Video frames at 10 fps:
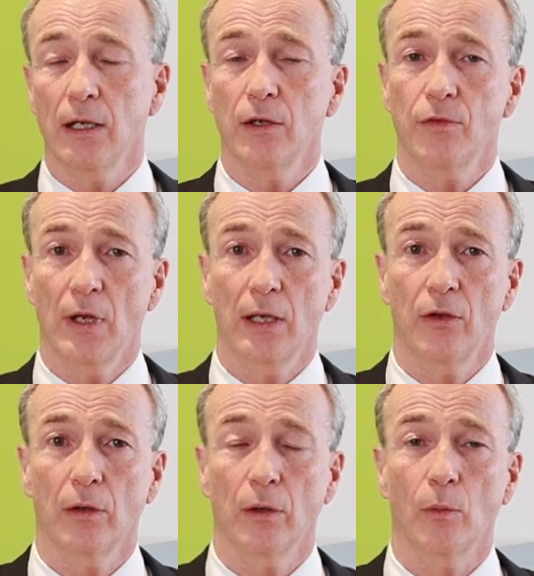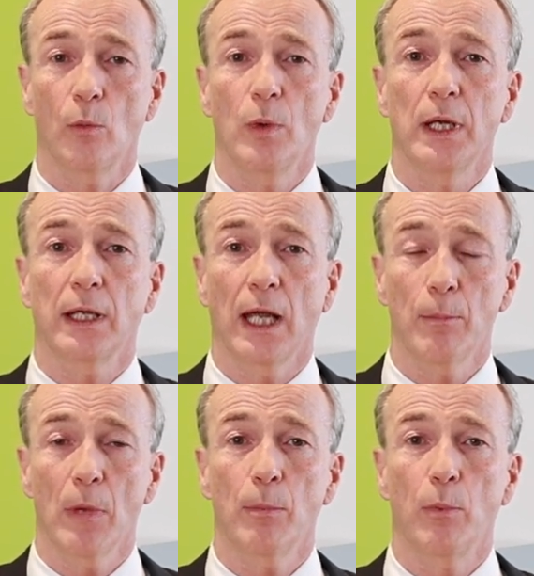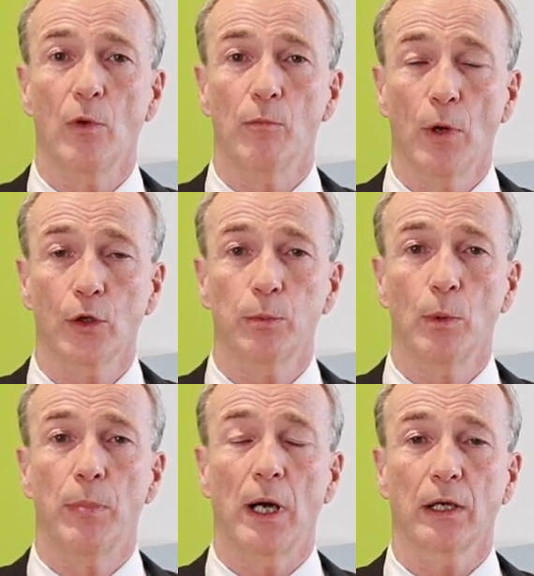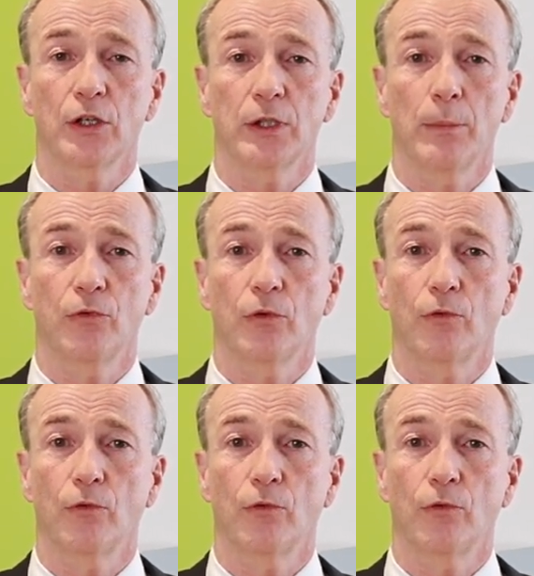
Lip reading: end of that, we came up with multiple partnerships.